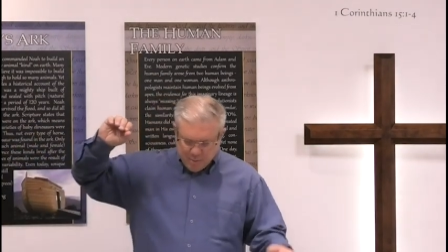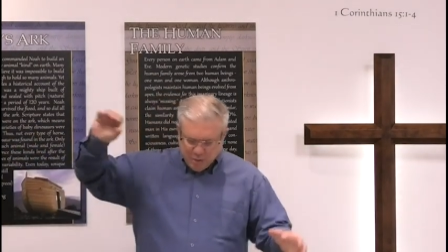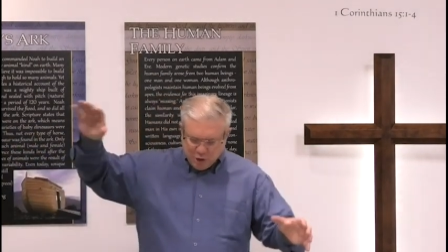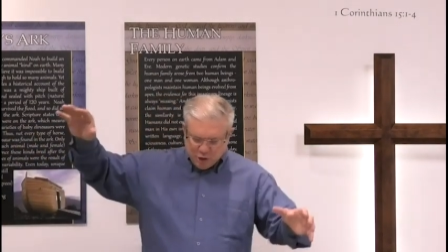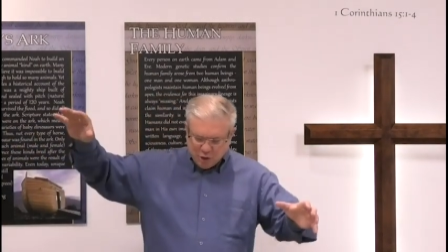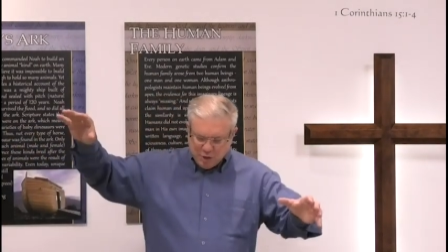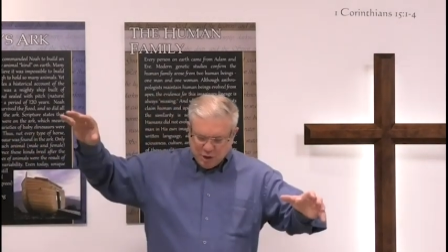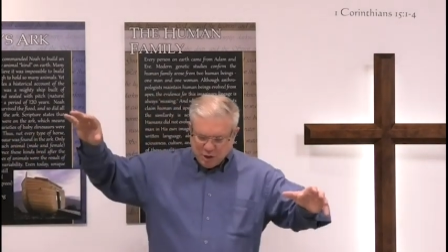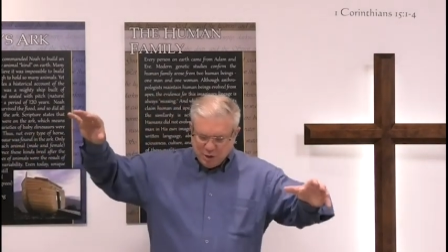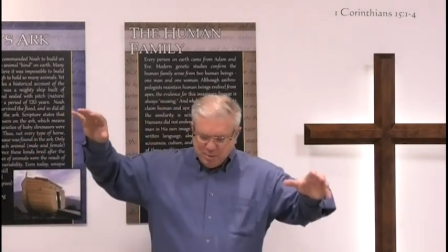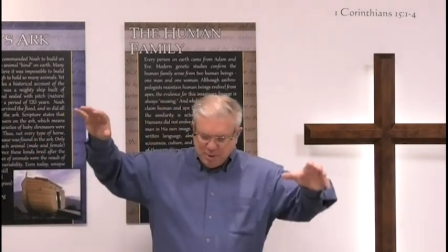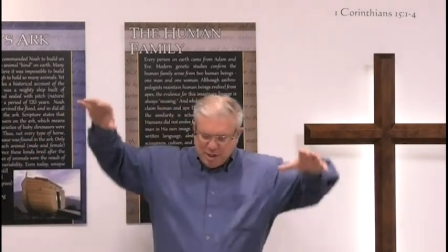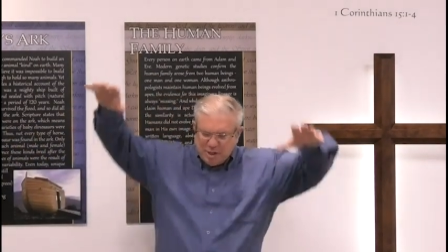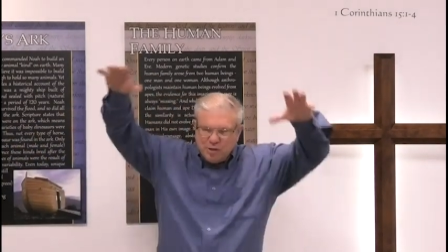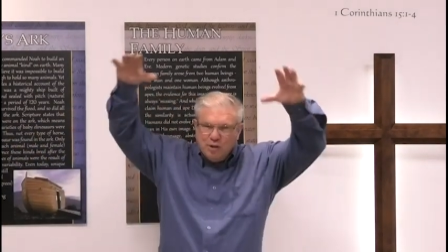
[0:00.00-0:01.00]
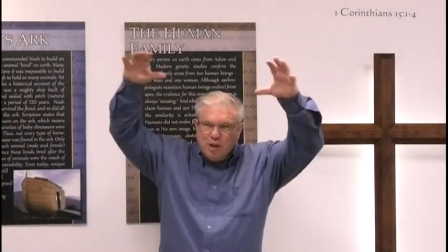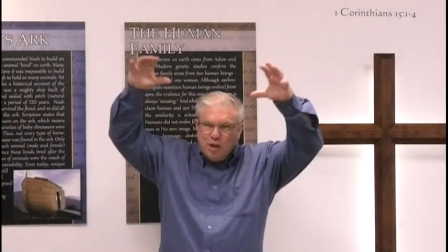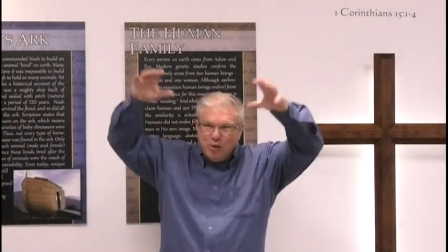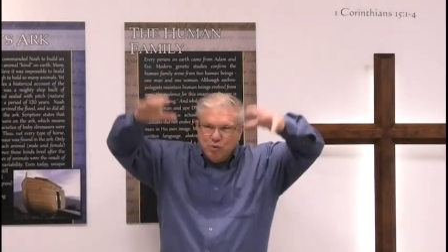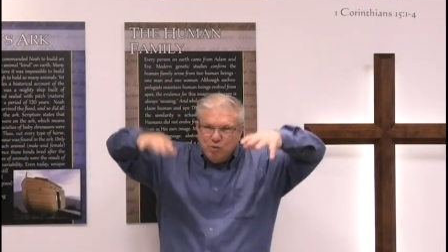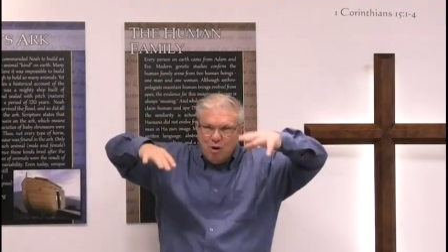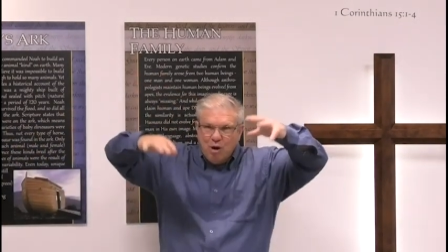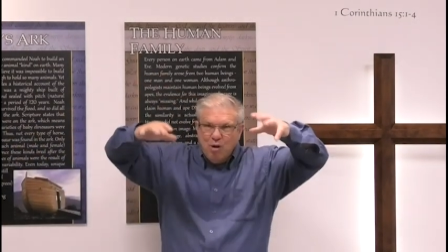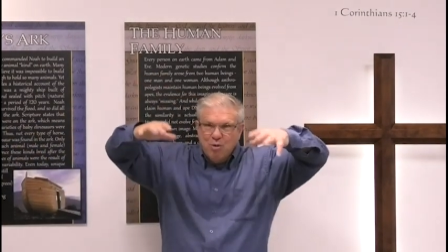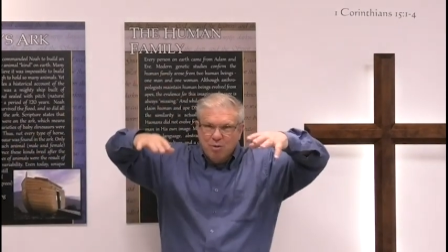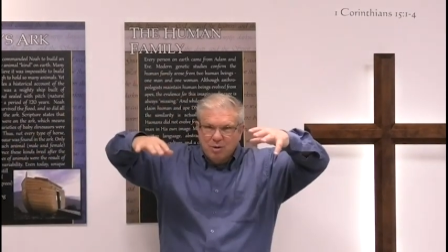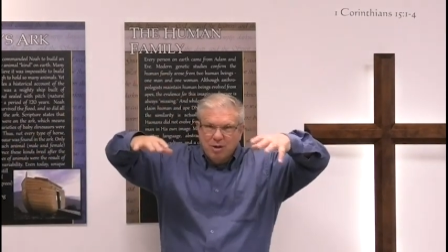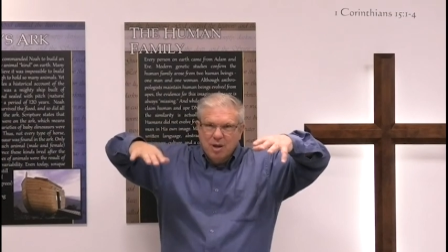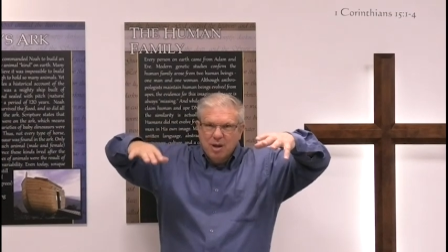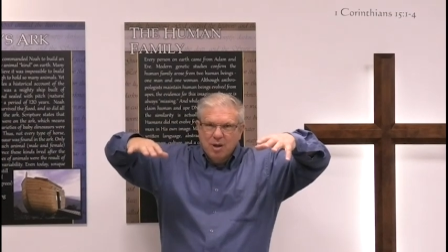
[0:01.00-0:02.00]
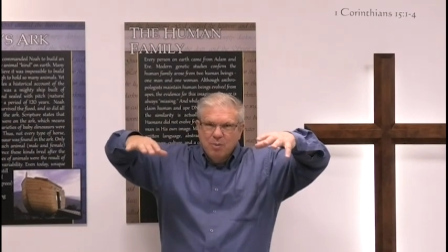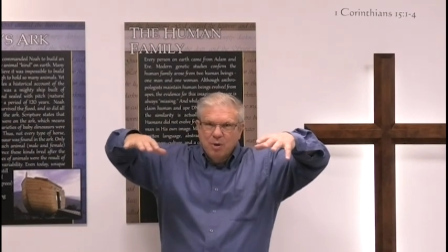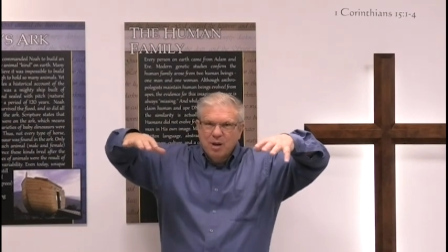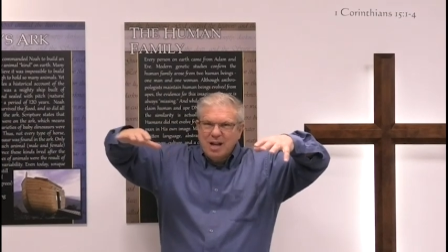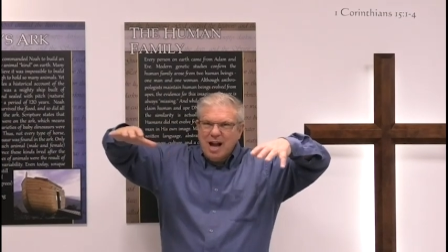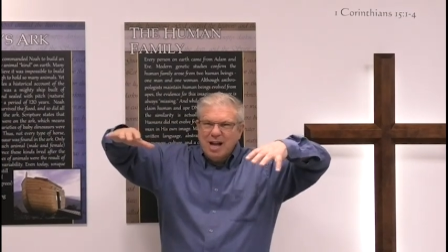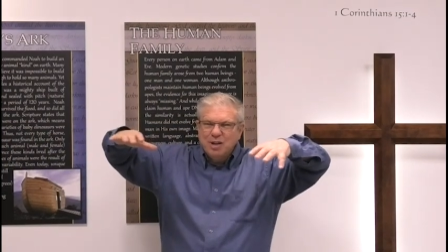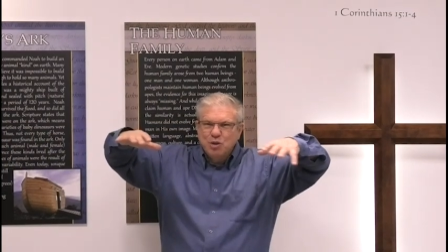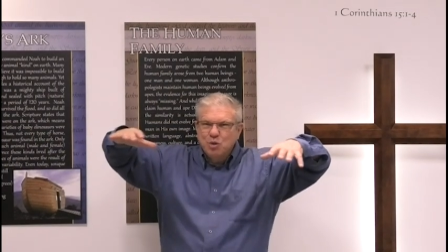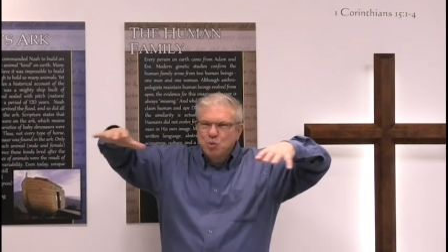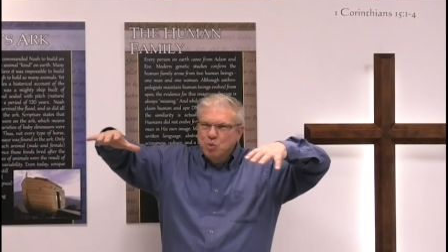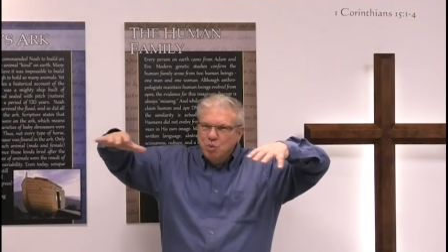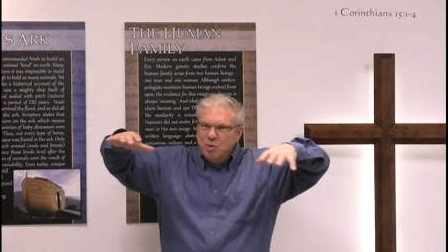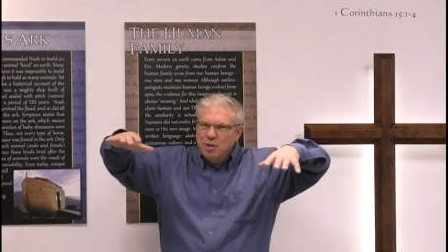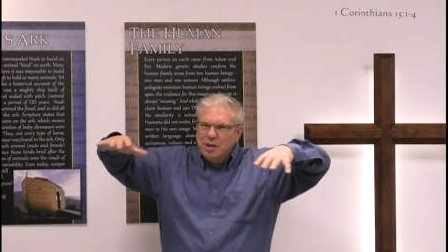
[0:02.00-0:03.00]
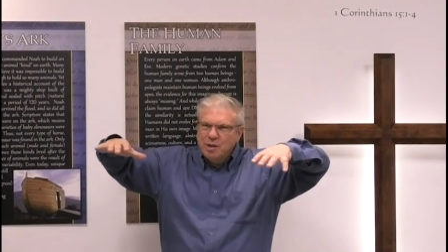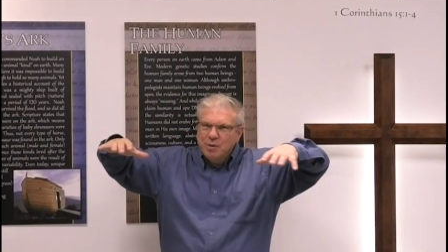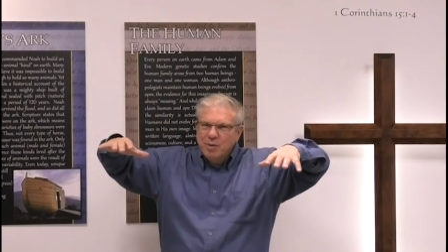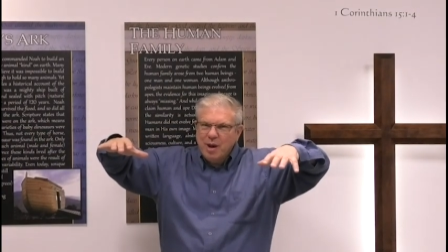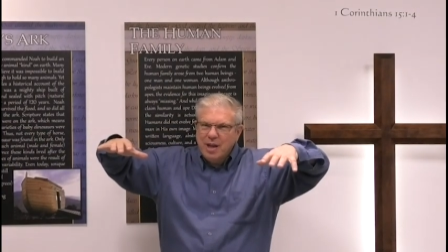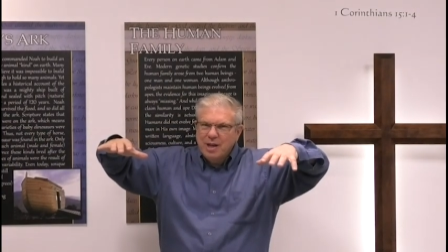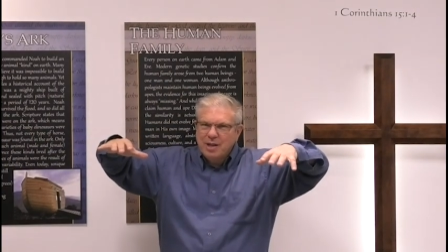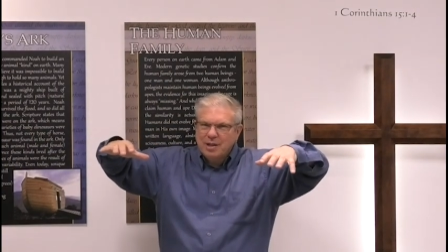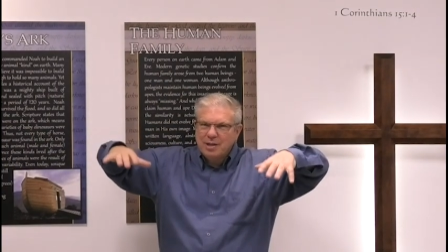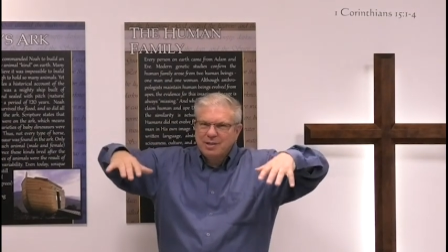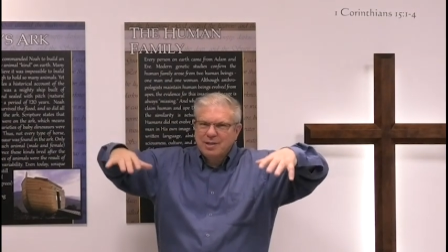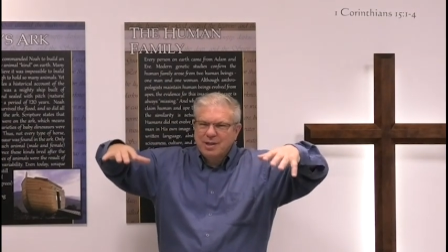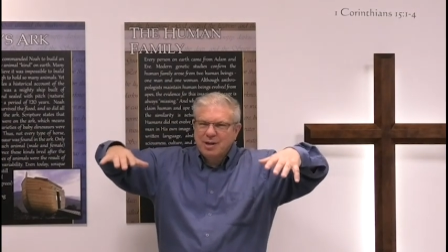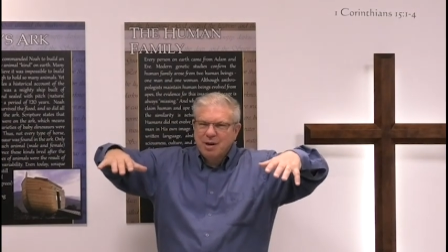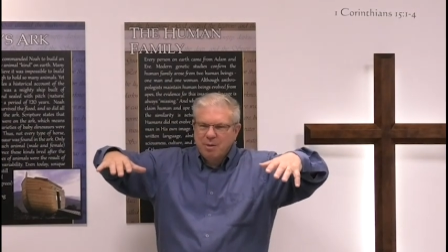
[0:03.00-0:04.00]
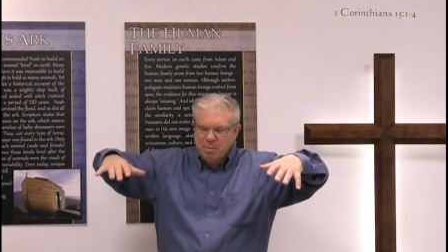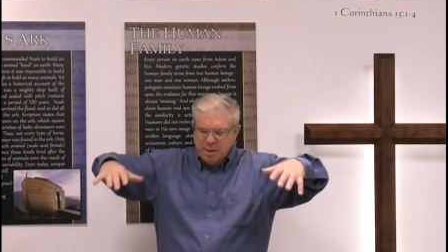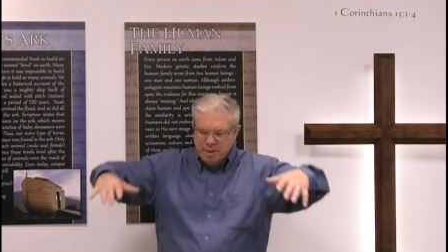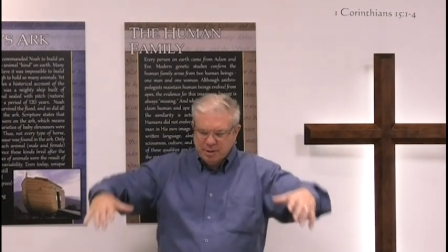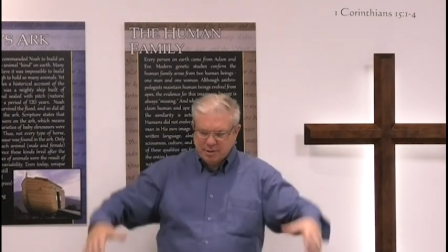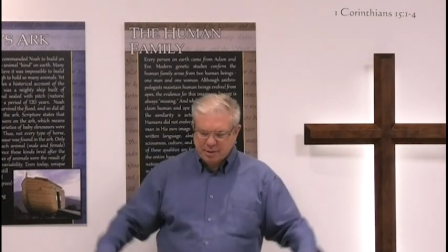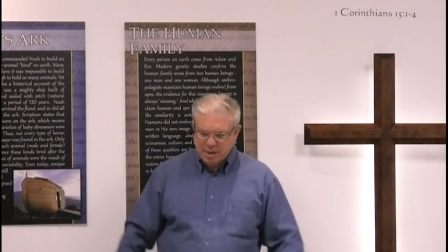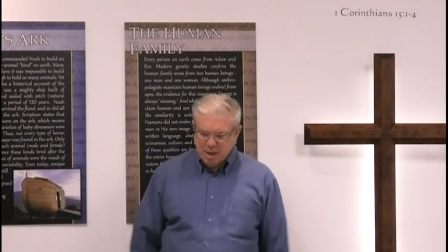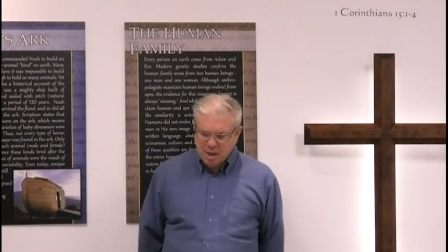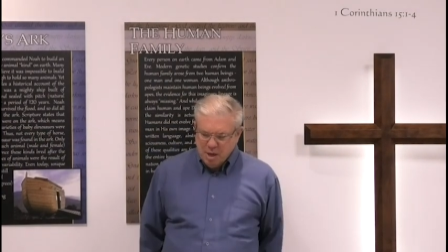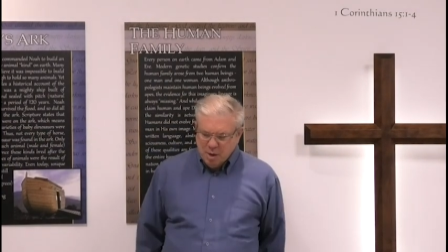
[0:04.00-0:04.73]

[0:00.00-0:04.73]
administration because the throne where God is ruling and reigning is in our midst.